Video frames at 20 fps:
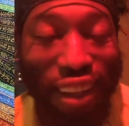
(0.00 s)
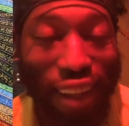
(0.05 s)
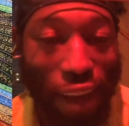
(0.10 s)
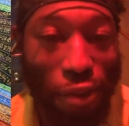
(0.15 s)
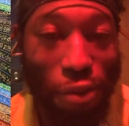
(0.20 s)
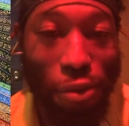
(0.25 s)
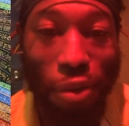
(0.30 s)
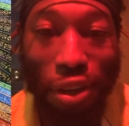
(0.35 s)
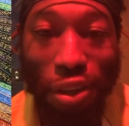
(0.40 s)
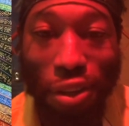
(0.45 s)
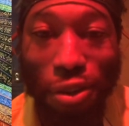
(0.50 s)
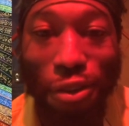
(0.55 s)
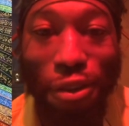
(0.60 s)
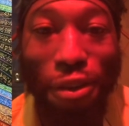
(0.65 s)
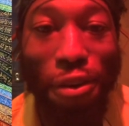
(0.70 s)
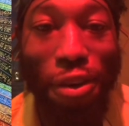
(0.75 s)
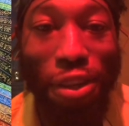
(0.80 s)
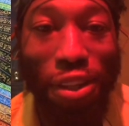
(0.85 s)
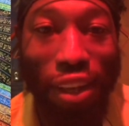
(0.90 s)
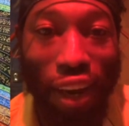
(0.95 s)
That was one of the
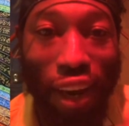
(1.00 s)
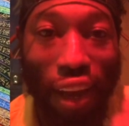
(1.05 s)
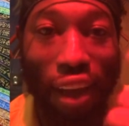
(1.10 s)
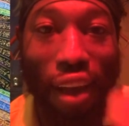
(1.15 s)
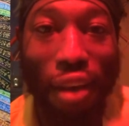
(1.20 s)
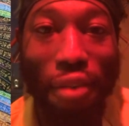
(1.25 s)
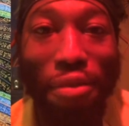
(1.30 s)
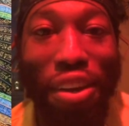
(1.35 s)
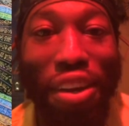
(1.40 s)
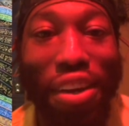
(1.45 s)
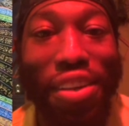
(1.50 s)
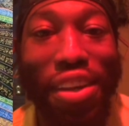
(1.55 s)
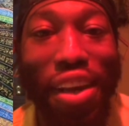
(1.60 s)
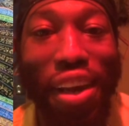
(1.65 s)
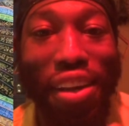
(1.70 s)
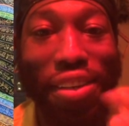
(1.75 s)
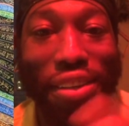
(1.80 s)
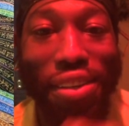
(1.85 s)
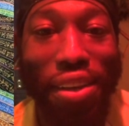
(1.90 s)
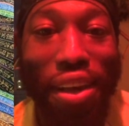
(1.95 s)
stories that I got via
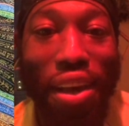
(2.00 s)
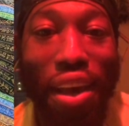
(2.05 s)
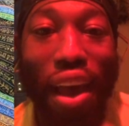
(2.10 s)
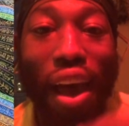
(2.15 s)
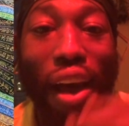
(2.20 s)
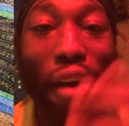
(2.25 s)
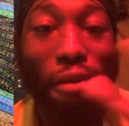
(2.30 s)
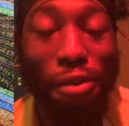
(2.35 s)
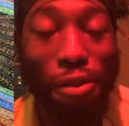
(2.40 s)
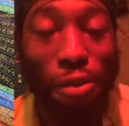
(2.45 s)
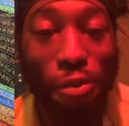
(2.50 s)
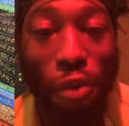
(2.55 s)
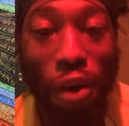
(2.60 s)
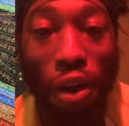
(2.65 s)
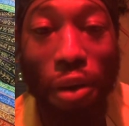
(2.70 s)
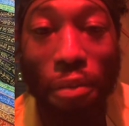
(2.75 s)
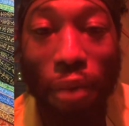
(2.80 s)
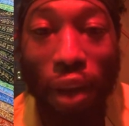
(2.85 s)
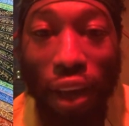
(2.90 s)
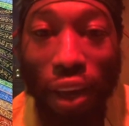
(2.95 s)
text. How is
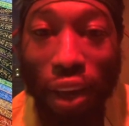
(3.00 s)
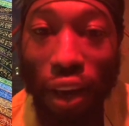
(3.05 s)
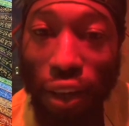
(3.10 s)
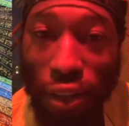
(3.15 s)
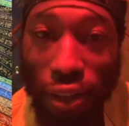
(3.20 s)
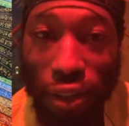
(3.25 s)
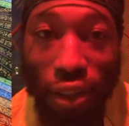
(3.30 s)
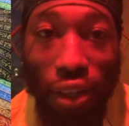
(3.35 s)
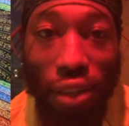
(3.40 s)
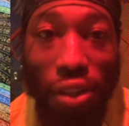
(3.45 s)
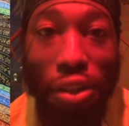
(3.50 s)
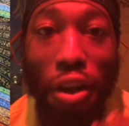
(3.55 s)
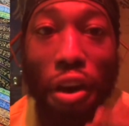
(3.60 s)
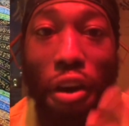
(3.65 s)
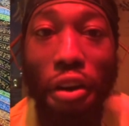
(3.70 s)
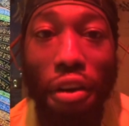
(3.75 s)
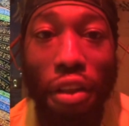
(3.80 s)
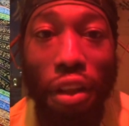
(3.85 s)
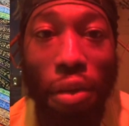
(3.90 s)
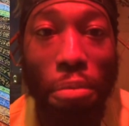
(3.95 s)
one of my cousins that's
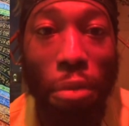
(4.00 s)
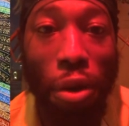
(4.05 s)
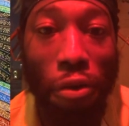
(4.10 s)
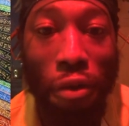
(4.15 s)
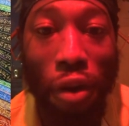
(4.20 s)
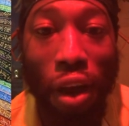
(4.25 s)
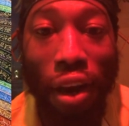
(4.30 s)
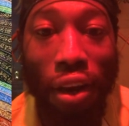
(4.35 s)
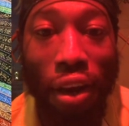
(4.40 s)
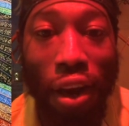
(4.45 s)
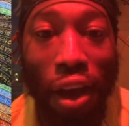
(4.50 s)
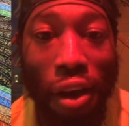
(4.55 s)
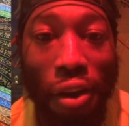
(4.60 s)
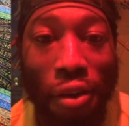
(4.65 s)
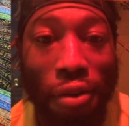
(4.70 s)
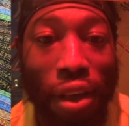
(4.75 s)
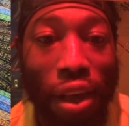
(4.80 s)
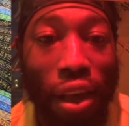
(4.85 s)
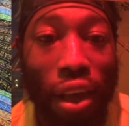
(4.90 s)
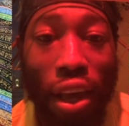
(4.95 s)
younger than me right
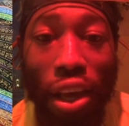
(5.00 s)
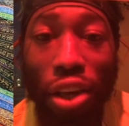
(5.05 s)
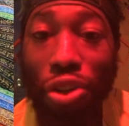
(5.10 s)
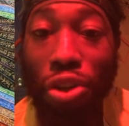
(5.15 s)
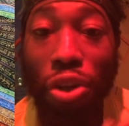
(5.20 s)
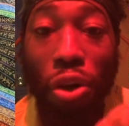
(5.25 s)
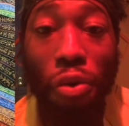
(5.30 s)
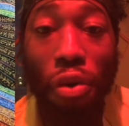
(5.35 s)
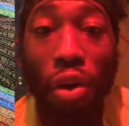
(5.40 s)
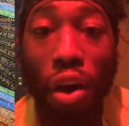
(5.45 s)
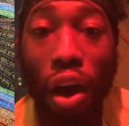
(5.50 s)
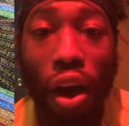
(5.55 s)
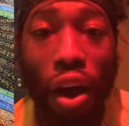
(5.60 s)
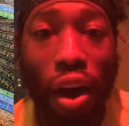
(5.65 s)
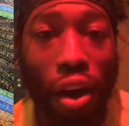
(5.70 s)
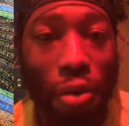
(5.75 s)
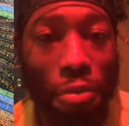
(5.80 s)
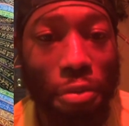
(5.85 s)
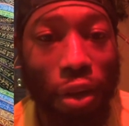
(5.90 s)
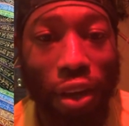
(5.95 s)
now is so
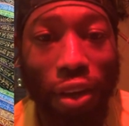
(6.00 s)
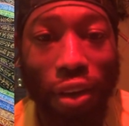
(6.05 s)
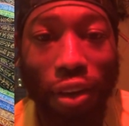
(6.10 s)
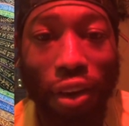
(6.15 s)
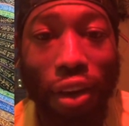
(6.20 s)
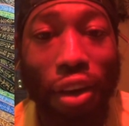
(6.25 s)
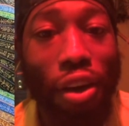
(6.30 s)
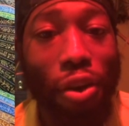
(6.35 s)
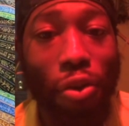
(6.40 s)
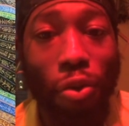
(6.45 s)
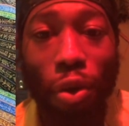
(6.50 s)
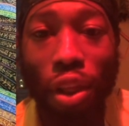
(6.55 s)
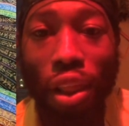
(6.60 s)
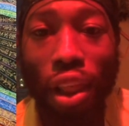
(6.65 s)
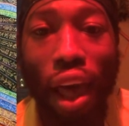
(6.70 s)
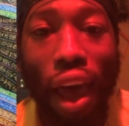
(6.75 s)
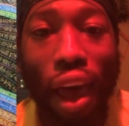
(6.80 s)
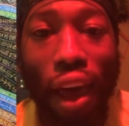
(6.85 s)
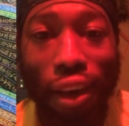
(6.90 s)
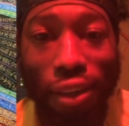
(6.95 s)
calm and
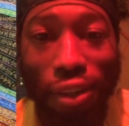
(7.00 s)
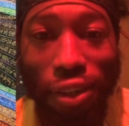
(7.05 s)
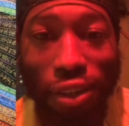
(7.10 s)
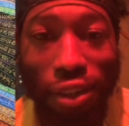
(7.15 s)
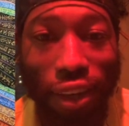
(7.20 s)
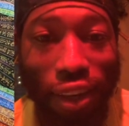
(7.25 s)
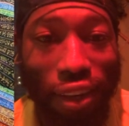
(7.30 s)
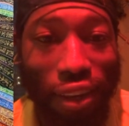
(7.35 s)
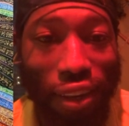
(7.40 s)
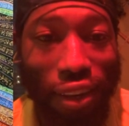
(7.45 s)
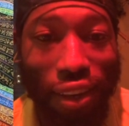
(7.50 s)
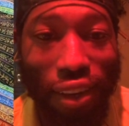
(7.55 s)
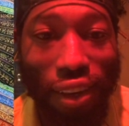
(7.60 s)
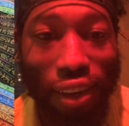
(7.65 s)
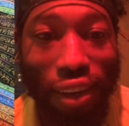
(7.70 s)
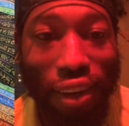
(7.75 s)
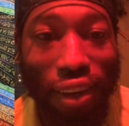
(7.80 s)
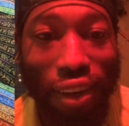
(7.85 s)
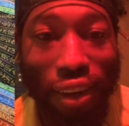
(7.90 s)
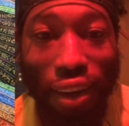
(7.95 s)
relaxed and
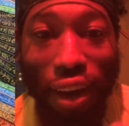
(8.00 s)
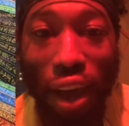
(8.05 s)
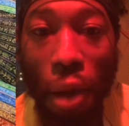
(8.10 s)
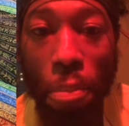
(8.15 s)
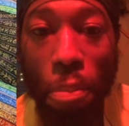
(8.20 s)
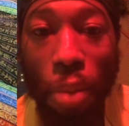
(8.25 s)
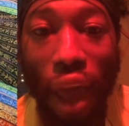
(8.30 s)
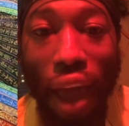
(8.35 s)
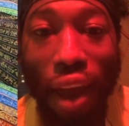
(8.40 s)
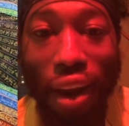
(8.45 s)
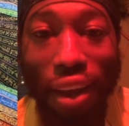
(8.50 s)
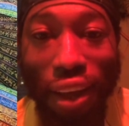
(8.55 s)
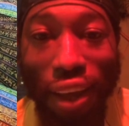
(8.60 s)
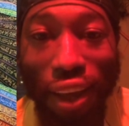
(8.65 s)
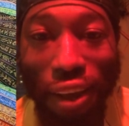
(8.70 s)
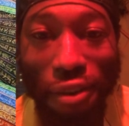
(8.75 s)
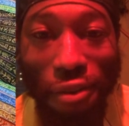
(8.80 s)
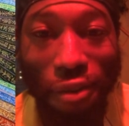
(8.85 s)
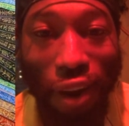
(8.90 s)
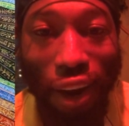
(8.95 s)
not
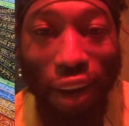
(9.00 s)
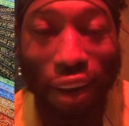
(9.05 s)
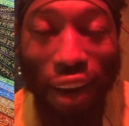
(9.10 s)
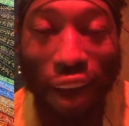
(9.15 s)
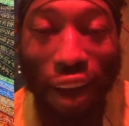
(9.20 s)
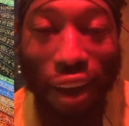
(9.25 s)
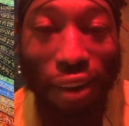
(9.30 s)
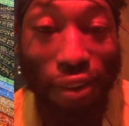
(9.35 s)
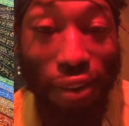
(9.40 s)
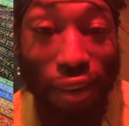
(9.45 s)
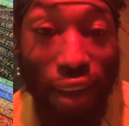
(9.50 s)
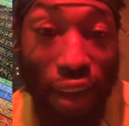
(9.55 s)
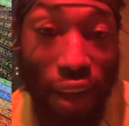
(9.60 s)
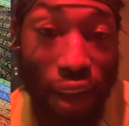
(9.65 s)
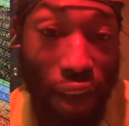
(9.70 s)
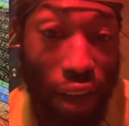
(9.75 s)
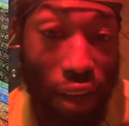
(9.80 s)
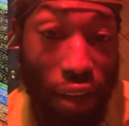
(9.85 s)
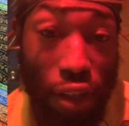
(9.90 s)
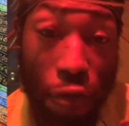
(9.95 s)
panicking right now?
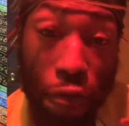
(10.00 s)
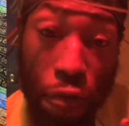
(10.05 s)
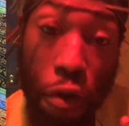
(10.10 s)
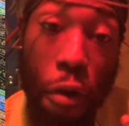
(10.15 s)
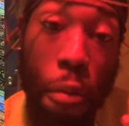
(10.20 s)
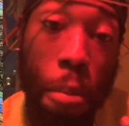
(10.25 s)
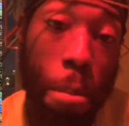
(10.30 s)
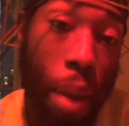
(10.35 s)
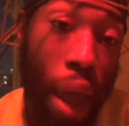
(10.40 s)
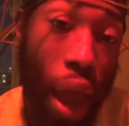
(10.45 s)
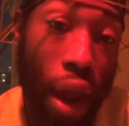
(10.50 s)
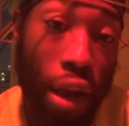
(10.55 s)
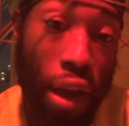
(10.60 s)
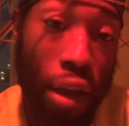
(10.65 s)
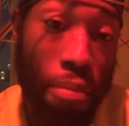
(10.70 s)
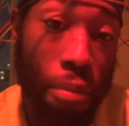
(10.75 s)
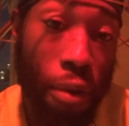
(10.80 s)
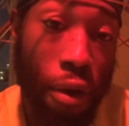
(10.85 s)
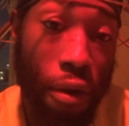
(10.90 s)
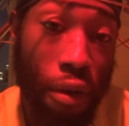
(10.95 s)
Because if you're in
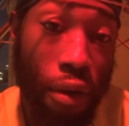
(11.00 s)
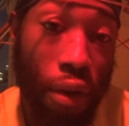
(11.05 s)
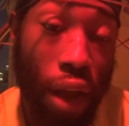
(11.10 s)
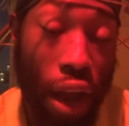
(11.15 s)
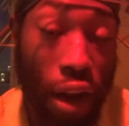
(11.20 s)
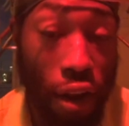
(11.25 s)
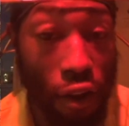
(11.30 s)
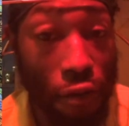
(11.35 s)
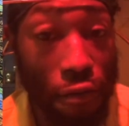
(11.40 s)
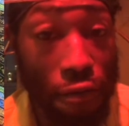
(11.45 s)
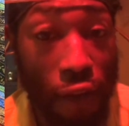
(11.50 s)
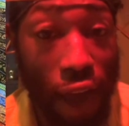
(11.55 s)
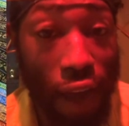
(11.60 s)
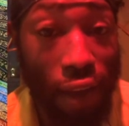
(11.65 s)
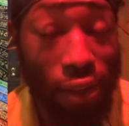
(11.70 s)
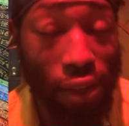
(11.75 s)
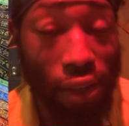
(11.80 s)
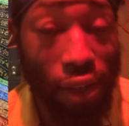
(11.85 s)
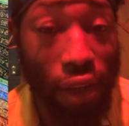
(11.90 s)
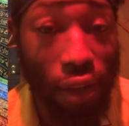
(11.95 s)
panic mode and you're
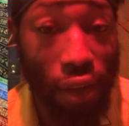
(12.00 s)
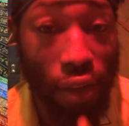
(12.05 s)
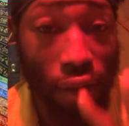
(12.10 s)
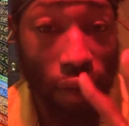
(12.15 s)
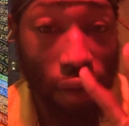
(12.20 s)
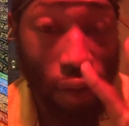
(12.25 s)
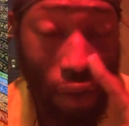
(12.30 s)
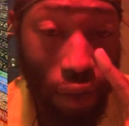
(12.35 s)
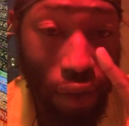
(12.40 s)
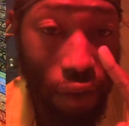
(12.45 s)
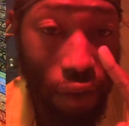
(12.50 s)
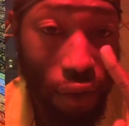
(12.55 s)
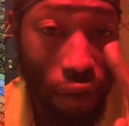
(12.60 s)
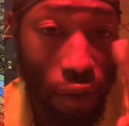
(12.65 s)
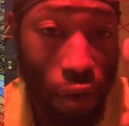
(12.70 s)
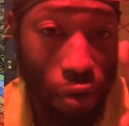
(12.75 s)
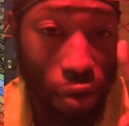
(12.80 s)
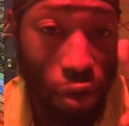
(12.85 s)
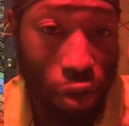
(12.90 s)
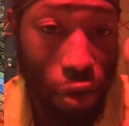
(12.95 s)
fasting,
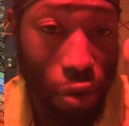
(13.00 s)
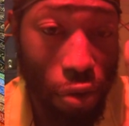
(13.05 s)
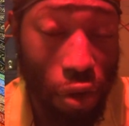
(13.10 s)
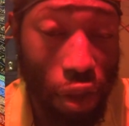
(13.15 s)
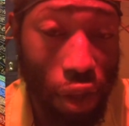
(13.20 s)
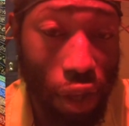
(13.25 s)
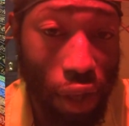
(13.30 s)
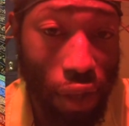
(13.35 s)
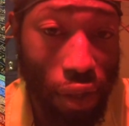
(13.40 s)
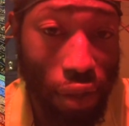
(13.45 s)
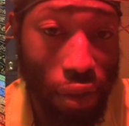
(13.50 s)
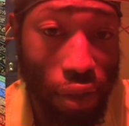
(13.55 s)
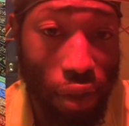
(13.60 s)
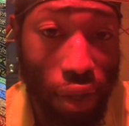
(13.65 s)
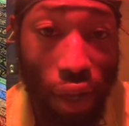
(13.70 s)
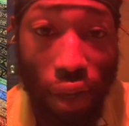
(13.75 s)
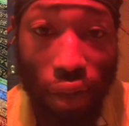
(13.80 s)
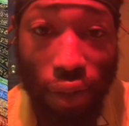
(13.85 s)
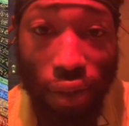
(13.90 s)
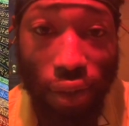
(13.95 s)
those two things
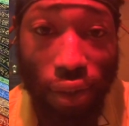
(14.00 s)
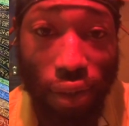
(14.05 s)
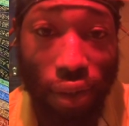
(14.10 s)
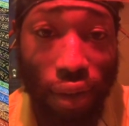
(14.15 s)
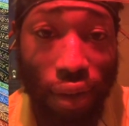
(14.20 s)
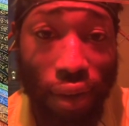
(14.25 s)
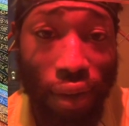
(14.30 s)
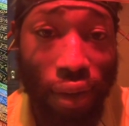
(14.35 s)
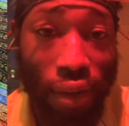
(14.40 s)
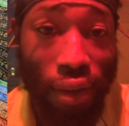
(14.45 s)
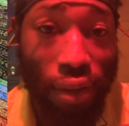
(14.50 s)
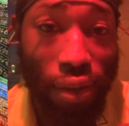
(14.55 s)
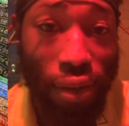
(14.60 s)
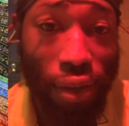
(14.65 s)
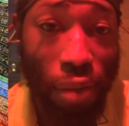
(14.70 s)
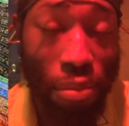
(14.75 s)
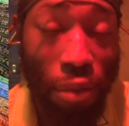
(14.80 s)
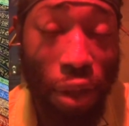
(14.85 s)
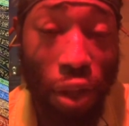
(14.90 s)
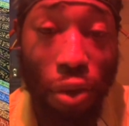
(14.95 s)
is
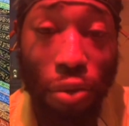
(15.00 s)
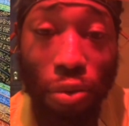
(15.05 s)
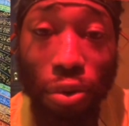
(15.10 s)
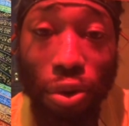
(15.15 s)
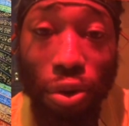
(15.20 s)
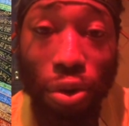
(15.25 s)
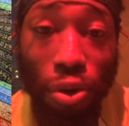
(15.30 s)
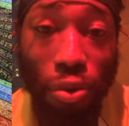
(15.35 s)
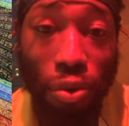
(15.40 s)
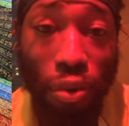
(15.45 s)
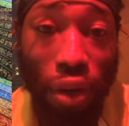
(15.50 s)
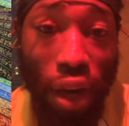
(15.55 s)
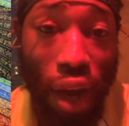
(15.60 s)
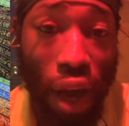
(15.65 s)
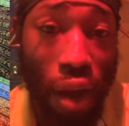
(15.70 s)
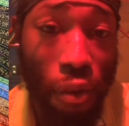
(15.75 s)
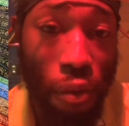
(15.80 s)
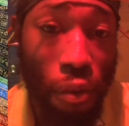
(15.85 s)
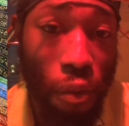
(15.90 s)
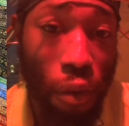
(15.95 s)
something you do
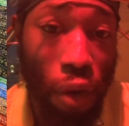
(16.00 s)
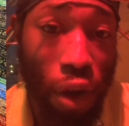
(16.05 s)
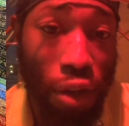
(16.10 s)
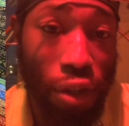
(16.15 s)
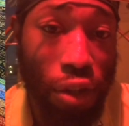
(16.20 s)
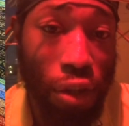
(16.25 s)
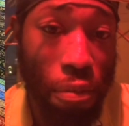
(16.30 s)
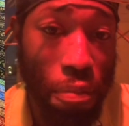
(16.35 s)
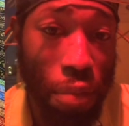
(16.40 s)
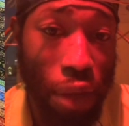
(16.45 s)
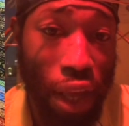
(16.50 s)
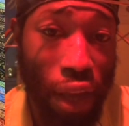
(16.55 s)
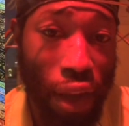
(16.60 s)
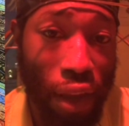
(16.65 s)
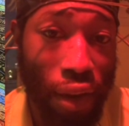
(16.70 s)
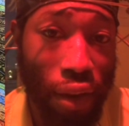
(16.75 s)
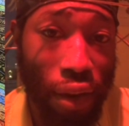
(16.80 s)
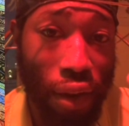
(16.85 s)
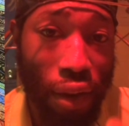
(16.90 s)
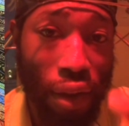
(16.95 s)
not want to be
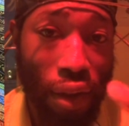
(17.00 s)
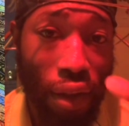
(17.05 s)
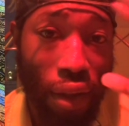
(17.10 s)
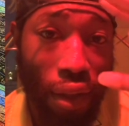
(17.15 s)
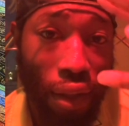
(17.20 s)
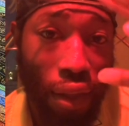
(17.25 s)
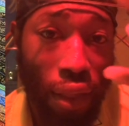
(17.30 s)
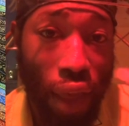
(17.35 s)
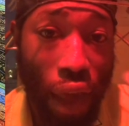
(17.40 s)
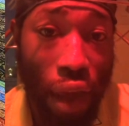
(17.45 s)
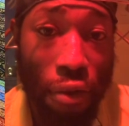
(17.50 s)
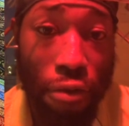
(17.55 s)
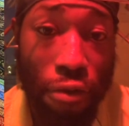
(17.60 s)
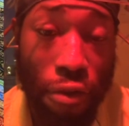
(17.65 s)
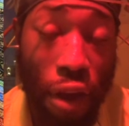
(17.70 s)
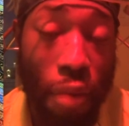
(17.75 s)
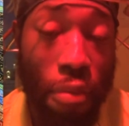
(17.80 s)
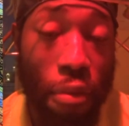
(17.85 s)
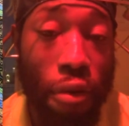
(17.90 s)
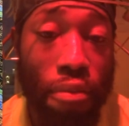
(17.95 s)
in that
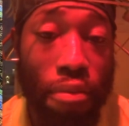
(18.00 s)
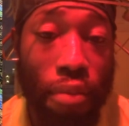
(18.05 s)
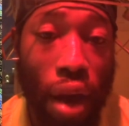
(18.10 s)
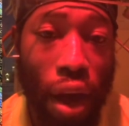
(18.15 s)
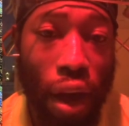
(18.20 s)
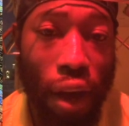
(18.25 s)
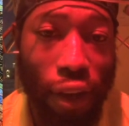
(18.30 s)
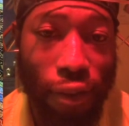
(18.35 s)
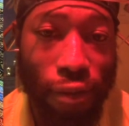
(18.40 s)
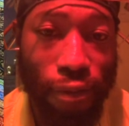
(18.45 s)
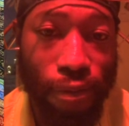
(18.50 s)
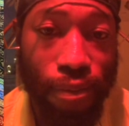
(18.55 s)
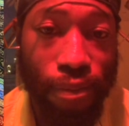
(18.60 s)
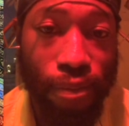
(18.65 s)
frame of mind.